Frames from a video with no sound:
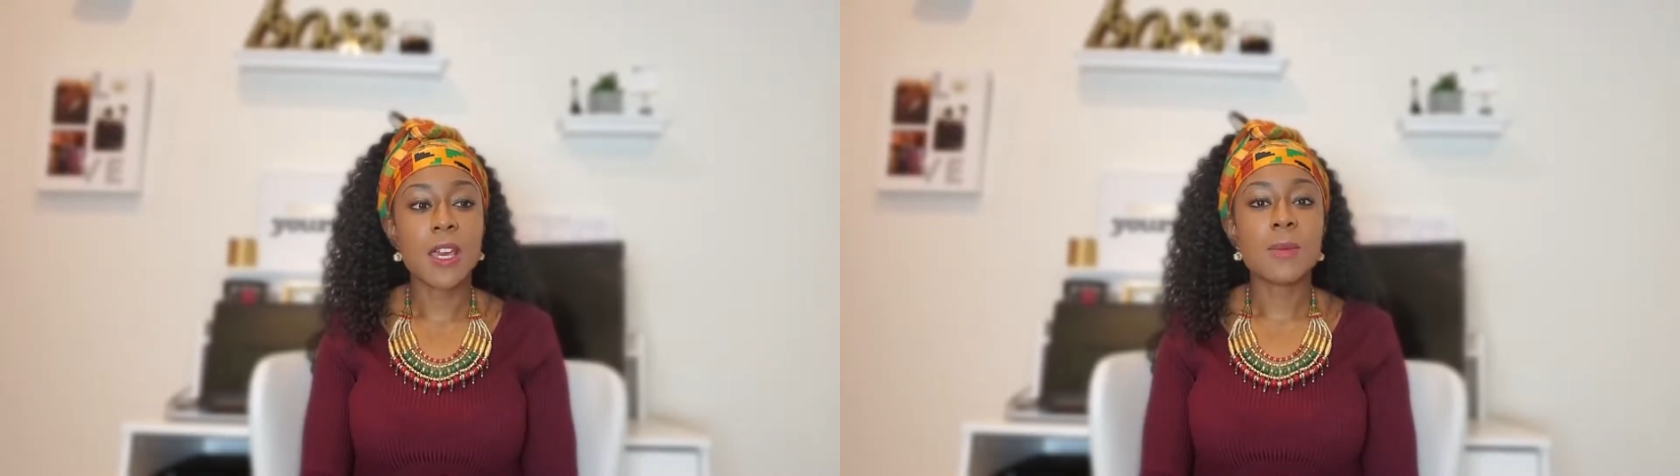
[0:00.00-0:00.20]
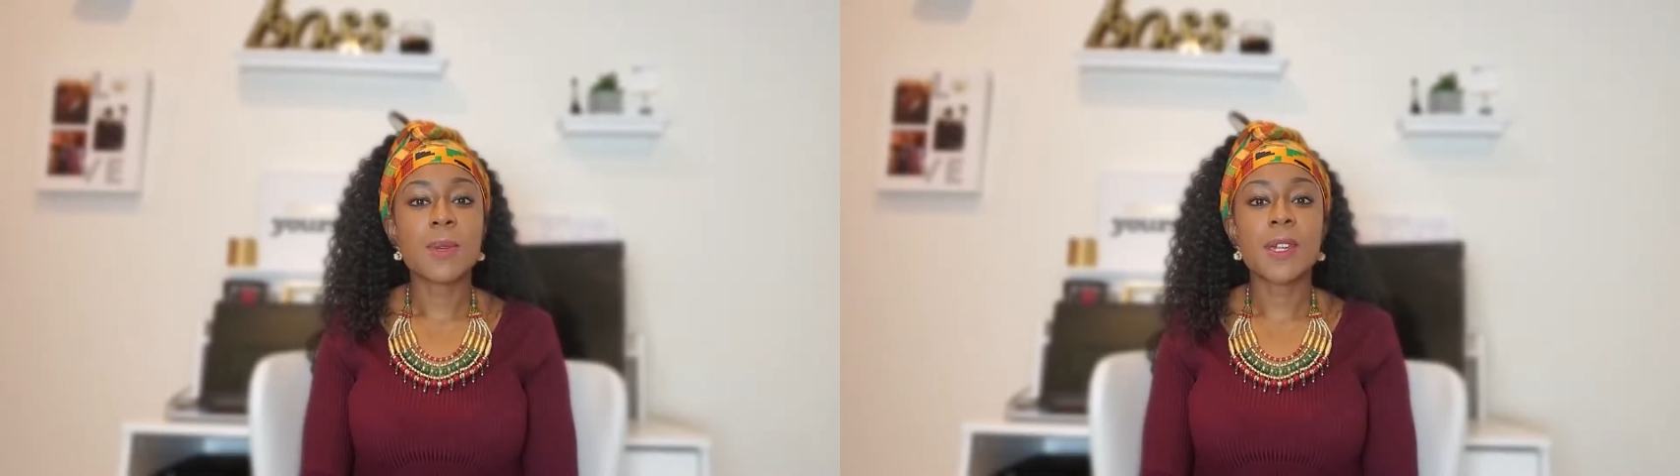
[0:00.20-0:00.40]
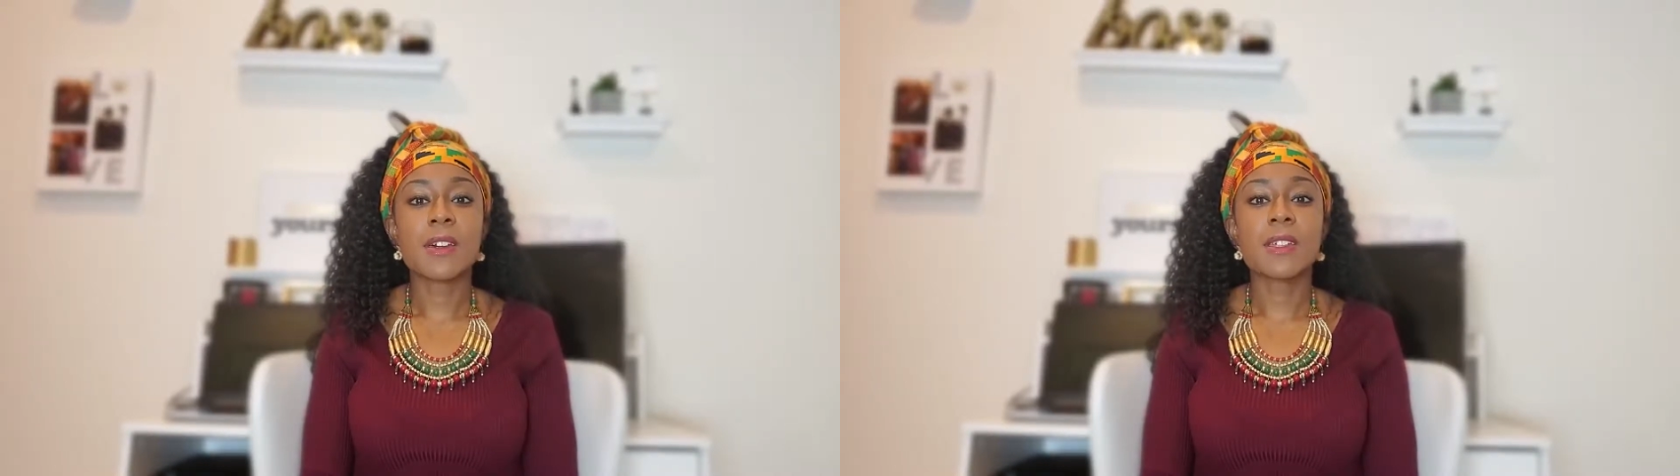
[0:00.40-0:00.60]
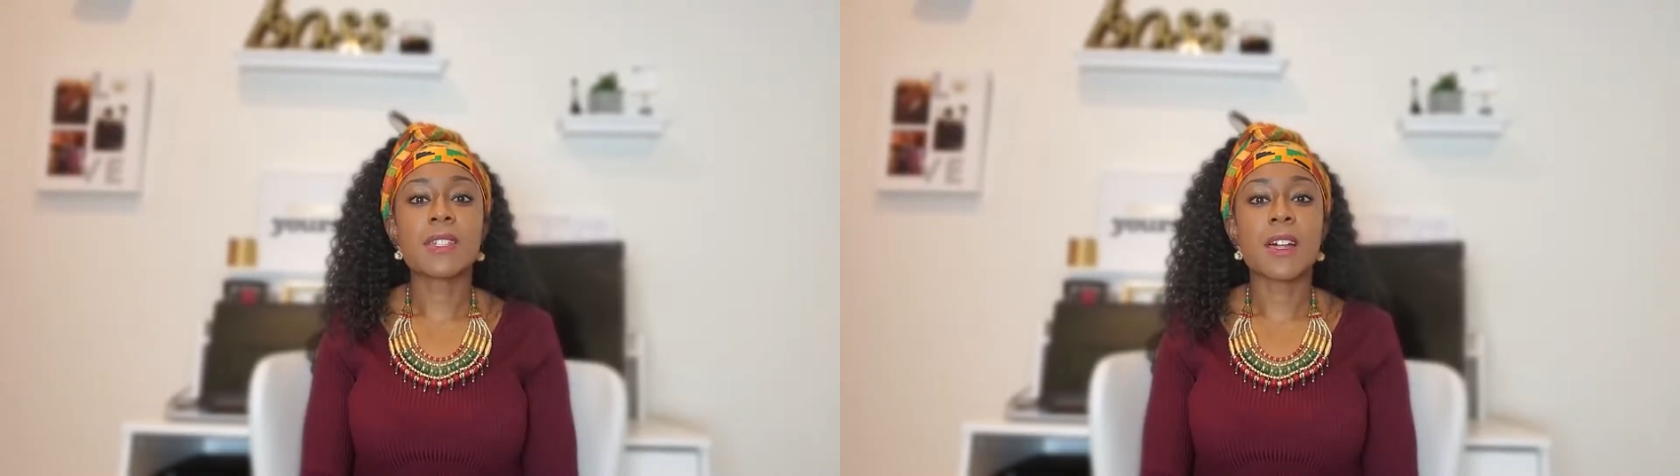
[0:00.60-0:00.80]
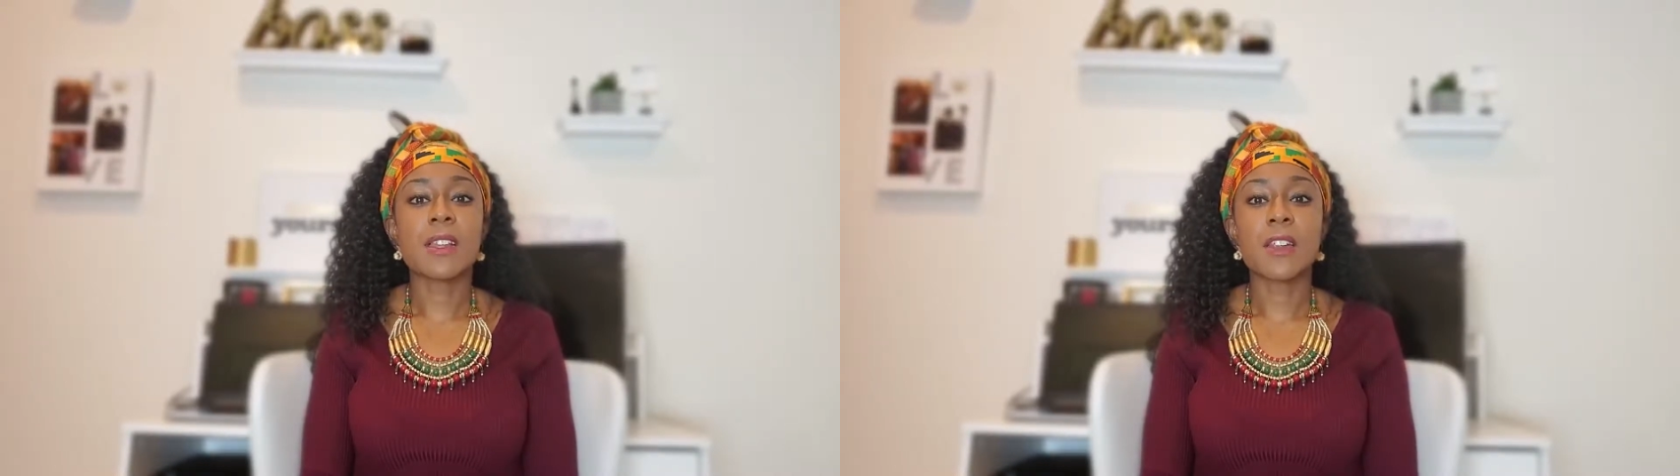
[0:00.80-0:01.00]

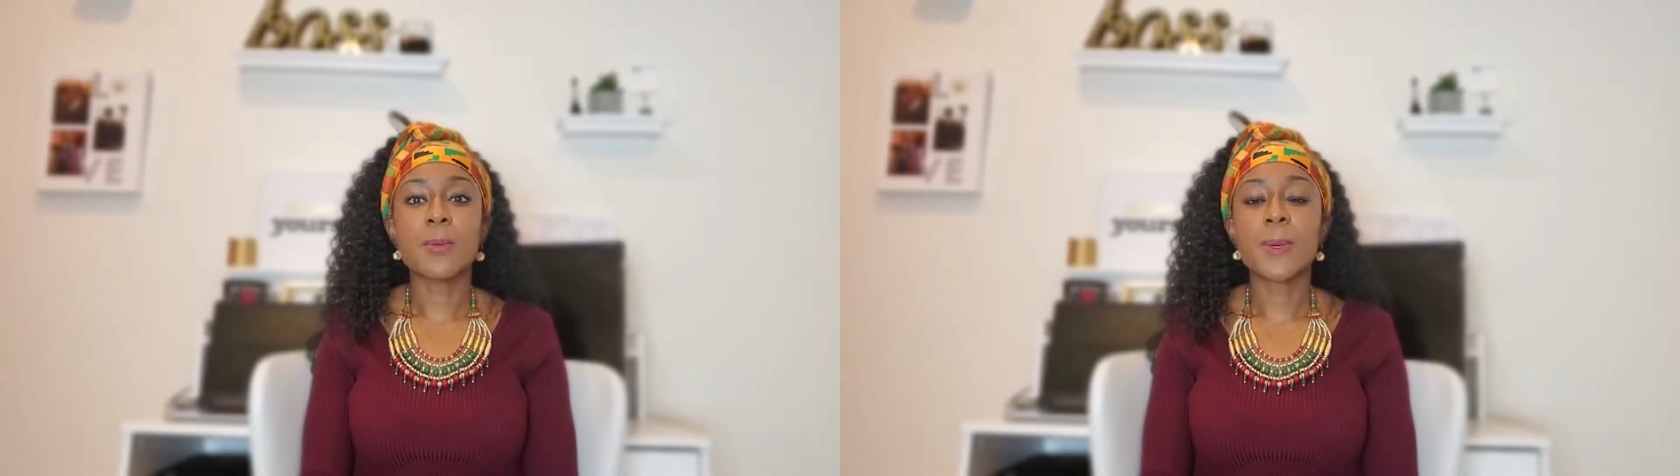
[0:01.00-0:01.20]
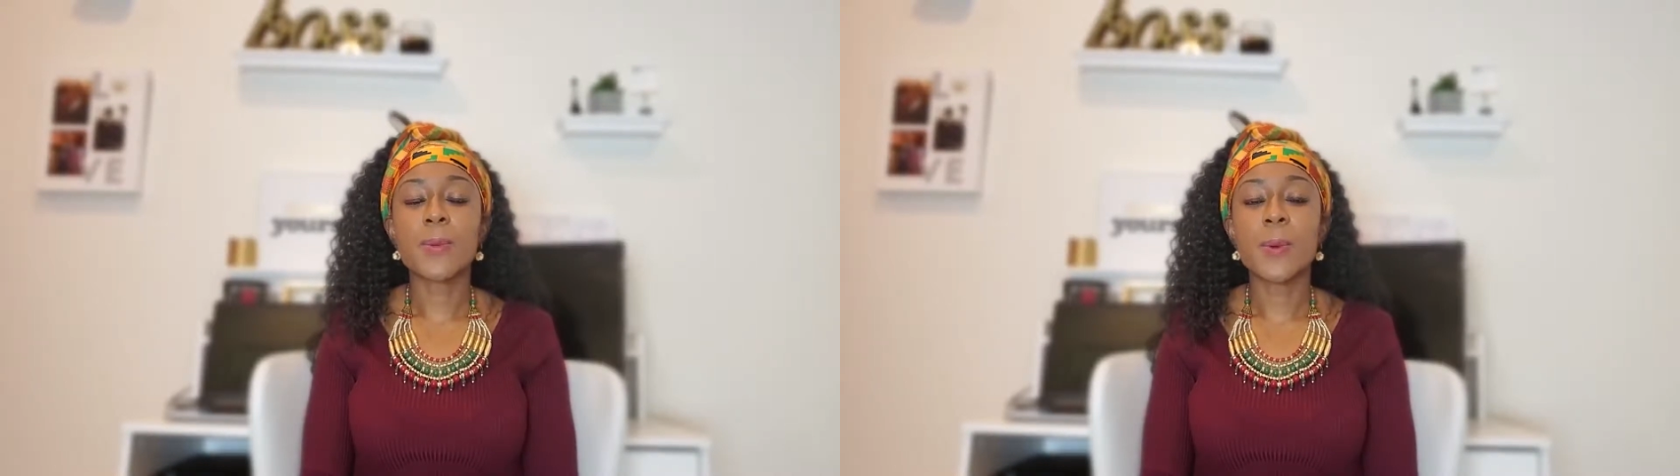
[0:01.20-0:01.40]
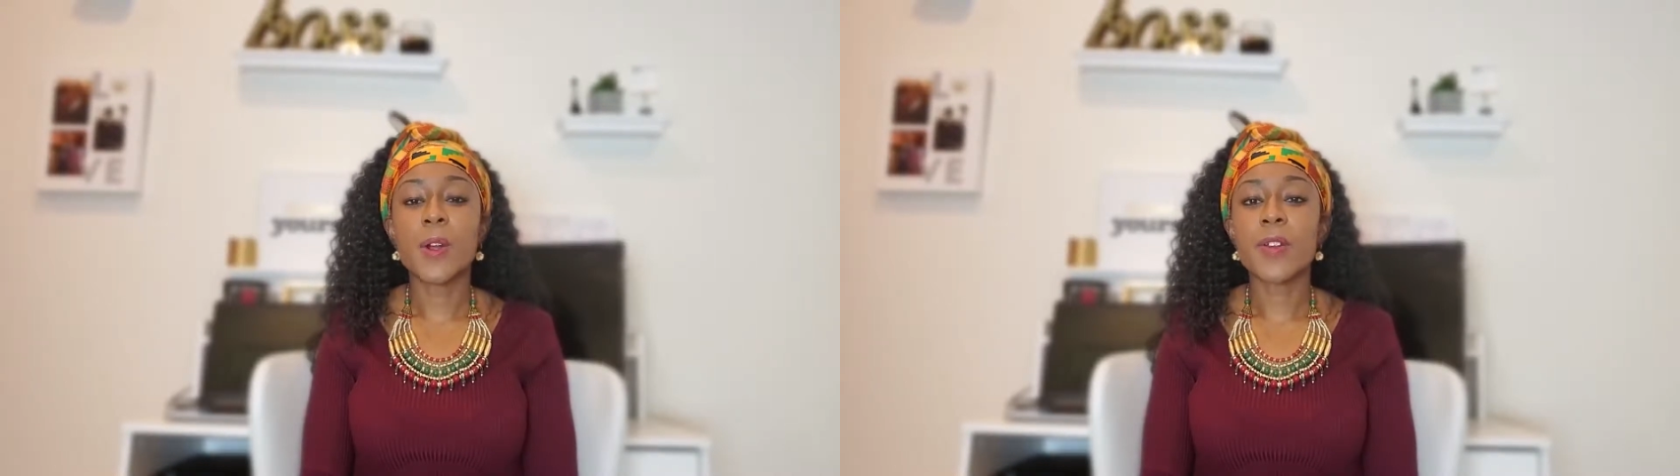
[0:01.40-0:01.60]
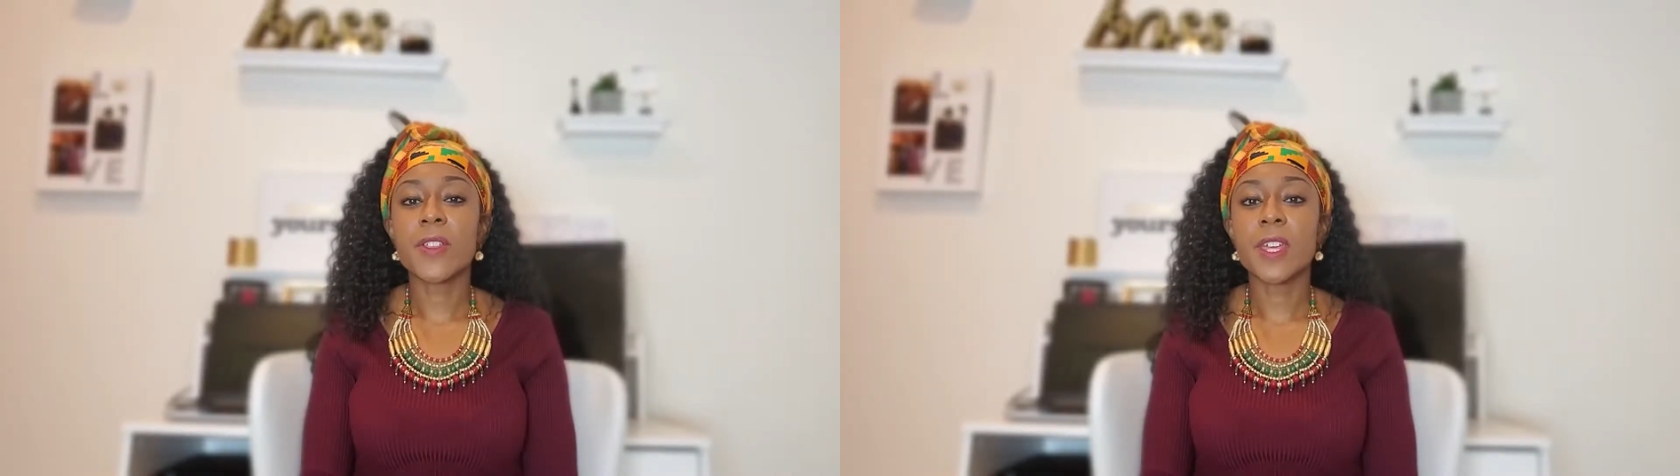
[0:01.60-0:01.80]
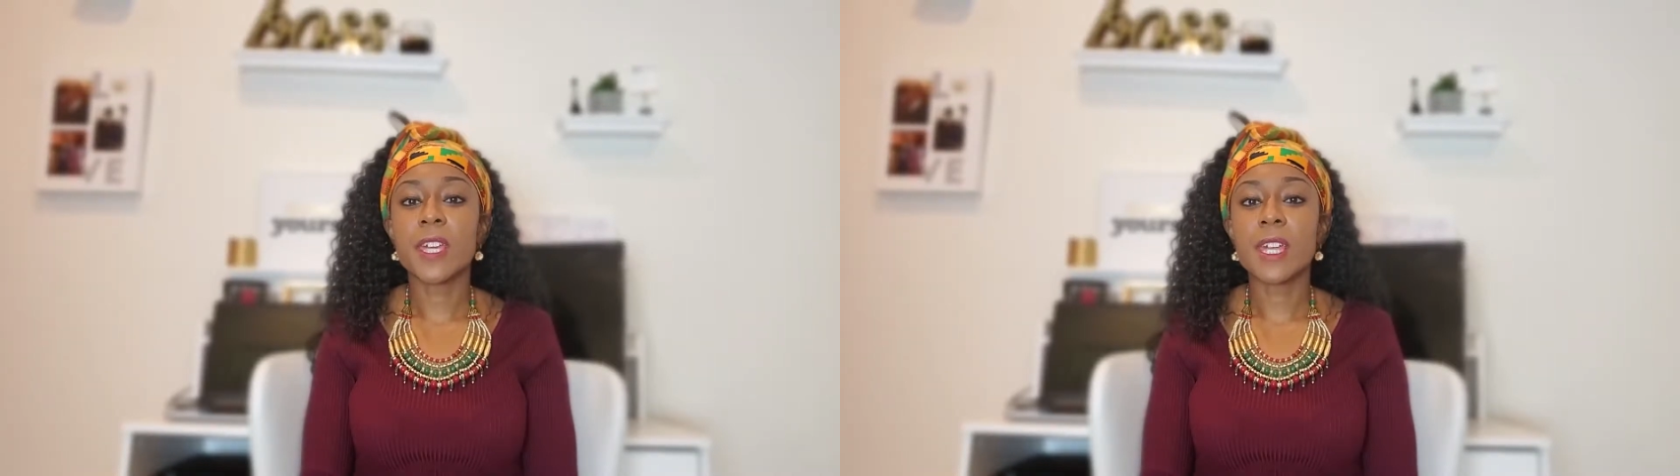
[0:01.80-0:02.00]
because a lot of people are
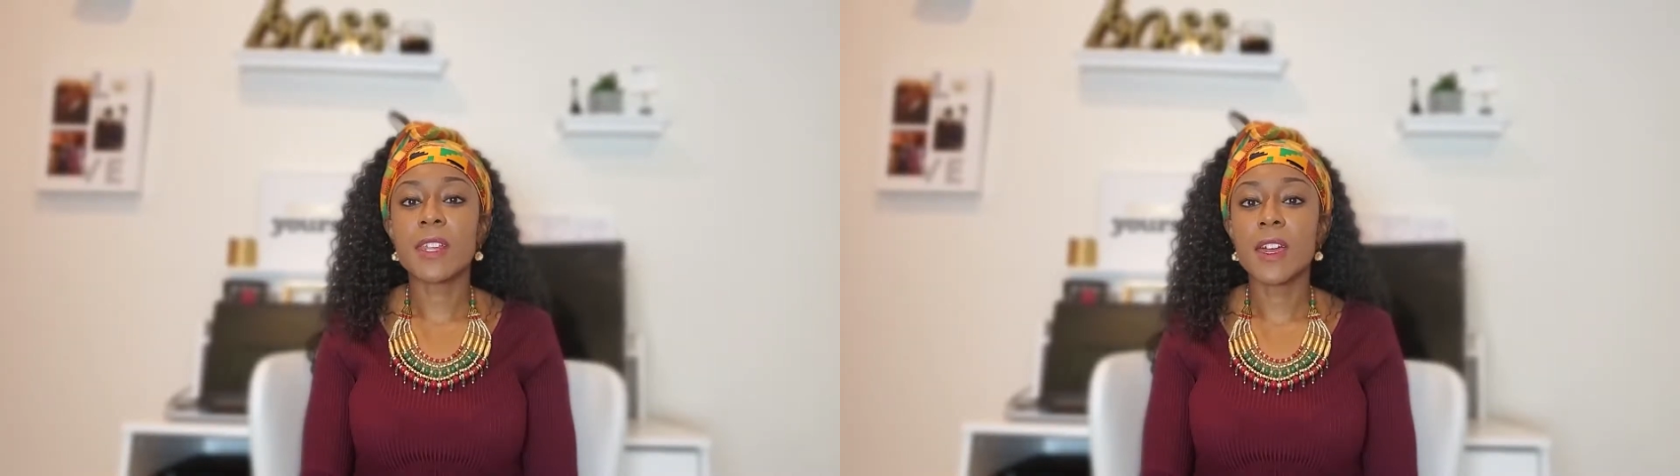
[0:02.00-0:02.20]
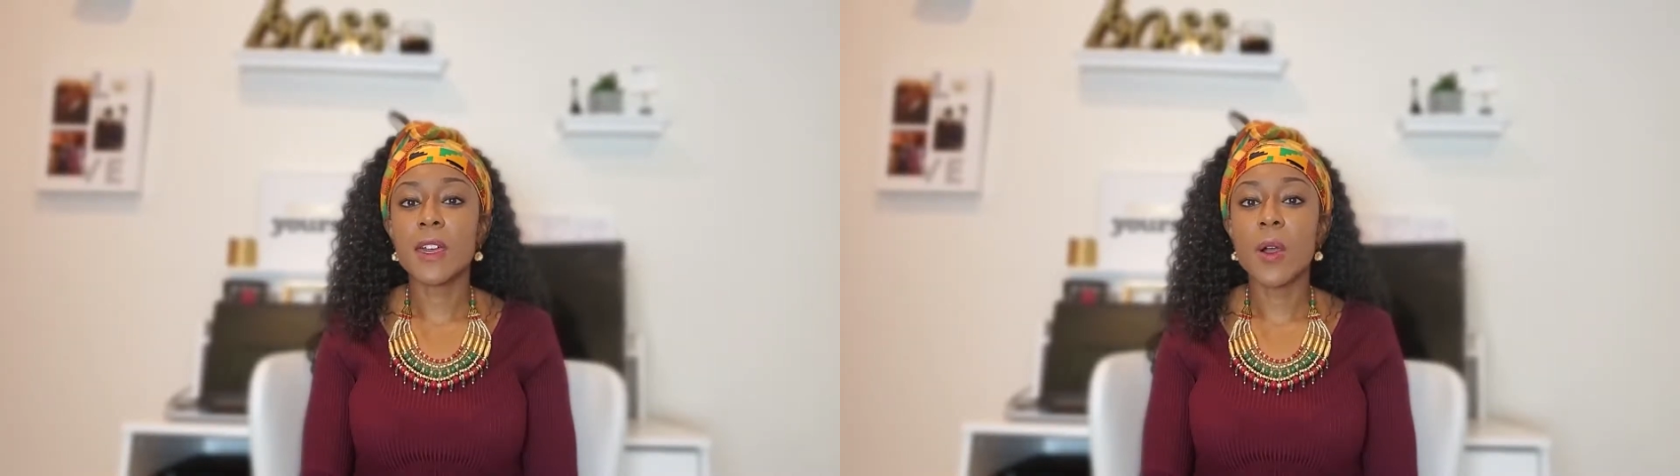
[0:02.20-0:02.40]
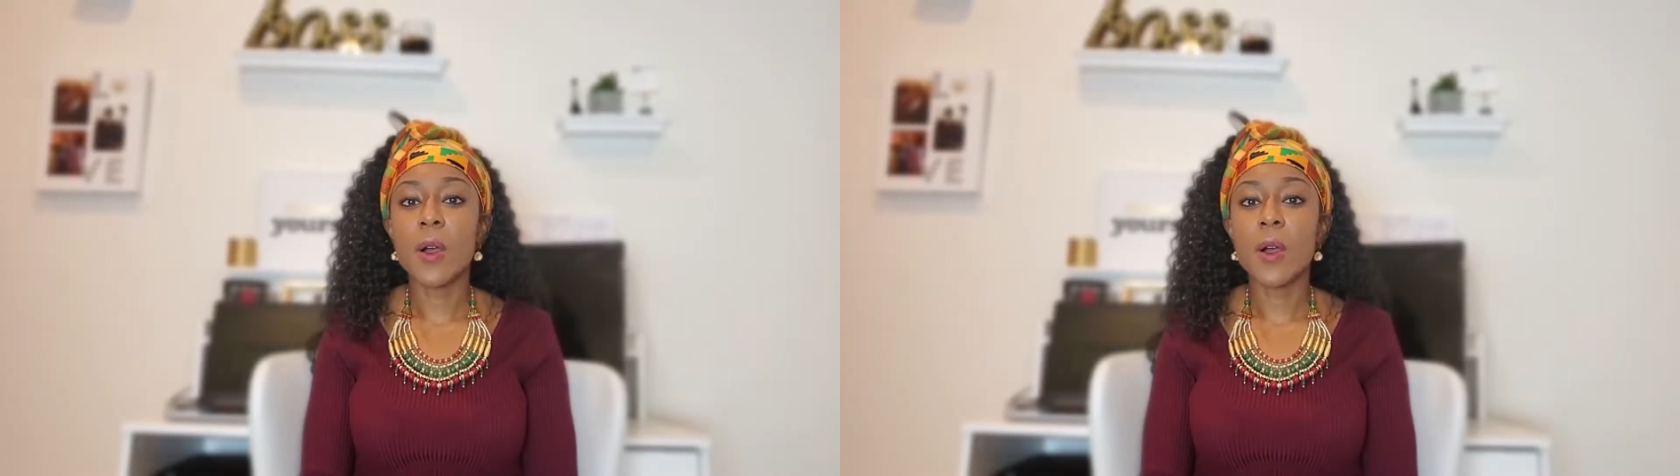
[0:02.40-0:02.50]
thinking like,